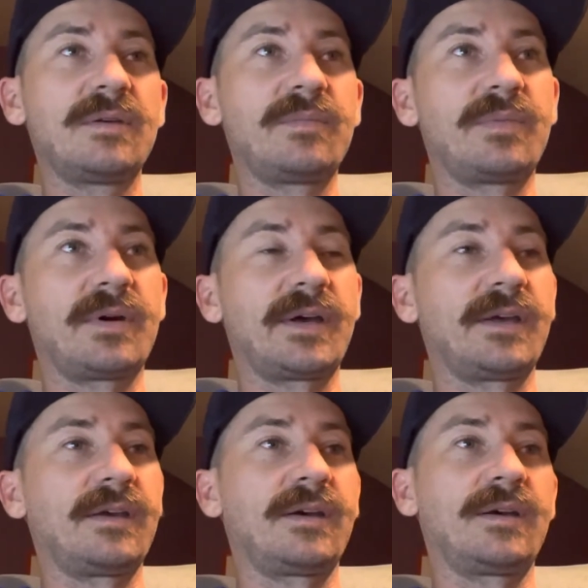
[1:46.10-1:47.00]

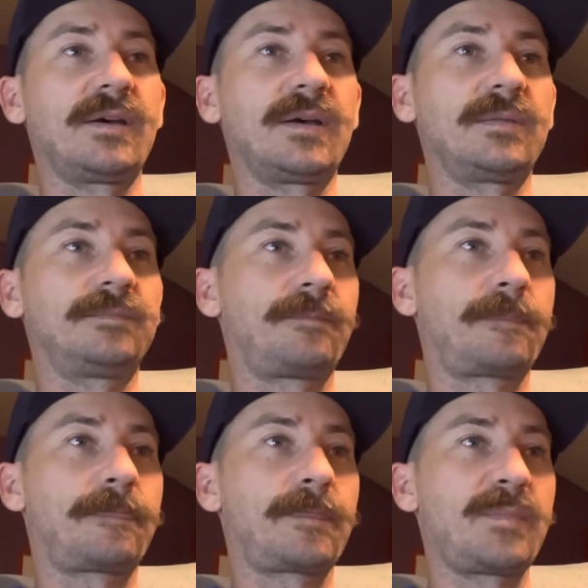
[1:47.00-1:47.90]
by
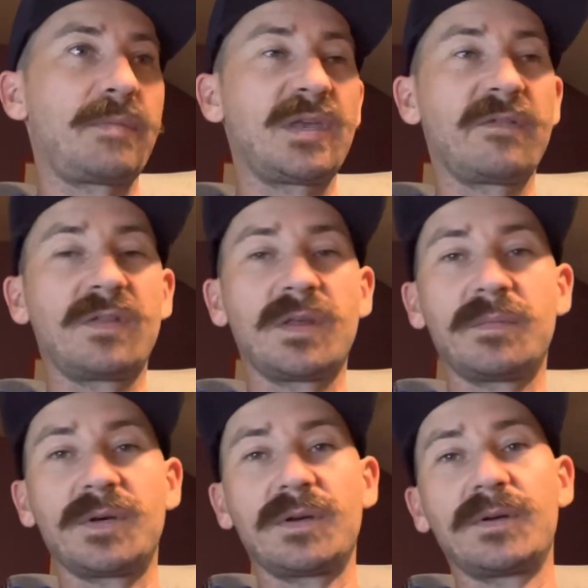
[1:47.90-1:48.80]
maybe giving them
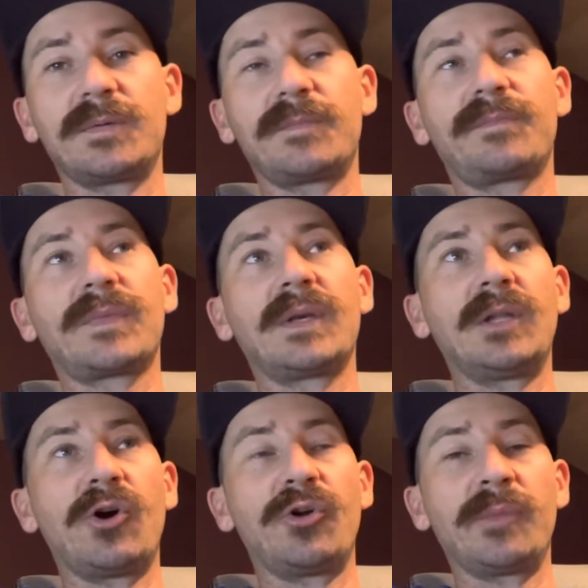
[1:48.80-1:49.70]
a
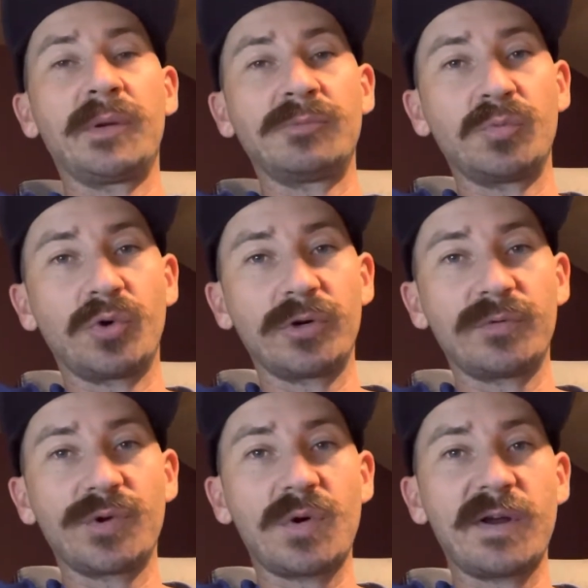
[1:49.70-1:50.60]
lower minimum word
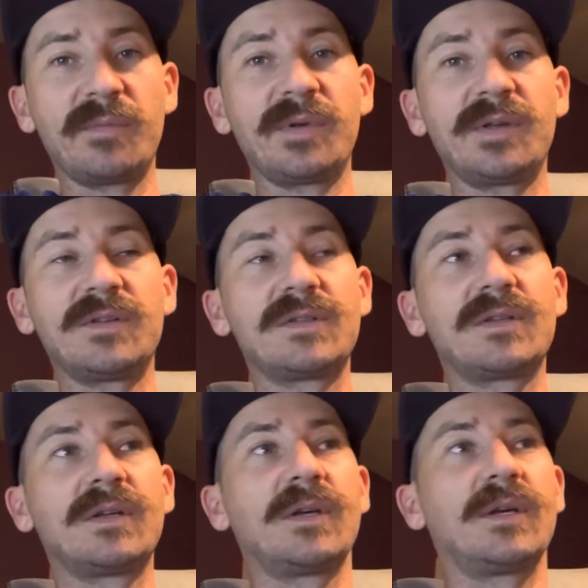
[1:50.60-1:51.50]
requirement,
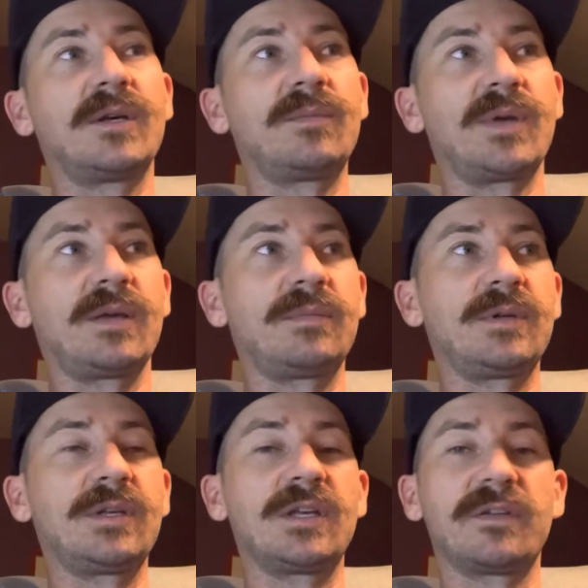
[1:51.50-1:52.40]

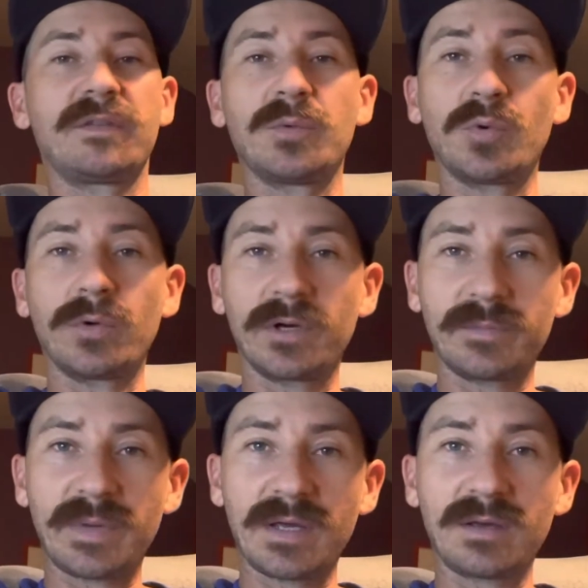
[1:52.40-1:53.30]
maybe give them a word
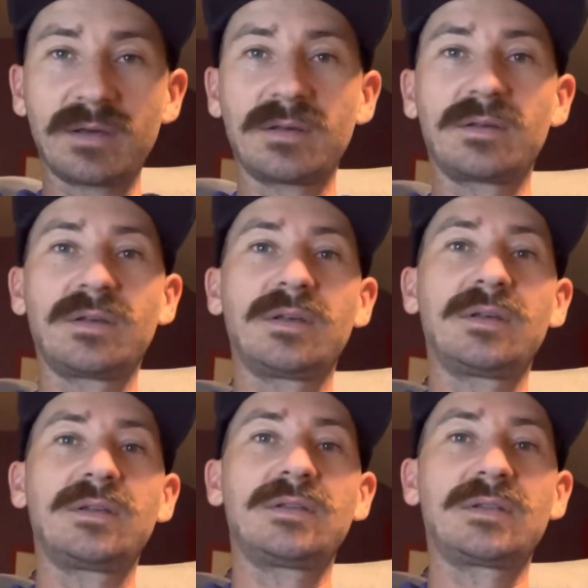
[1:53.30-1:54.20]
bank
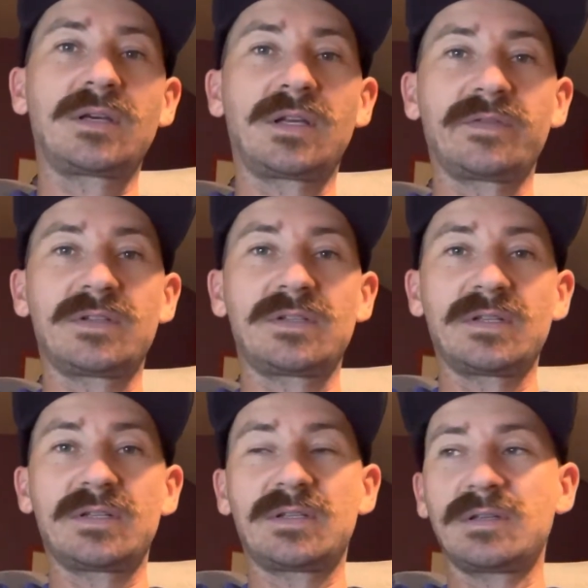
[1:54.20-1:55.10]
to kind of
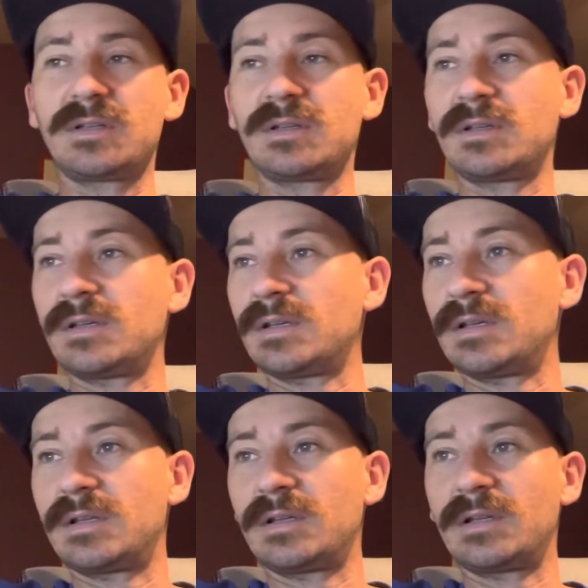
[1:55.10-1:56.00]
assist
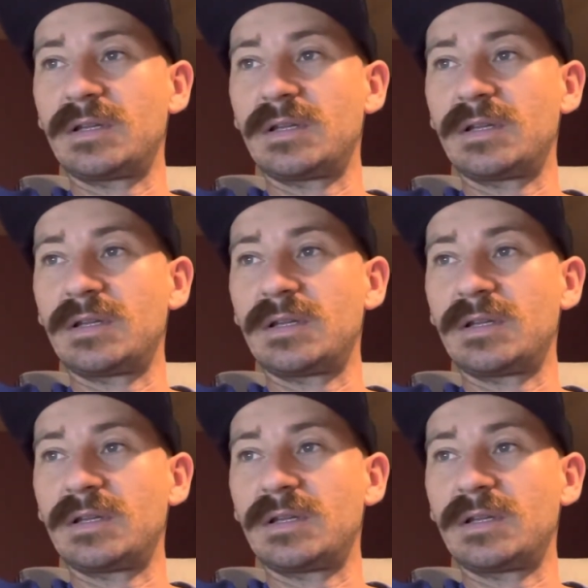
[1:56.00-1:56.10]
in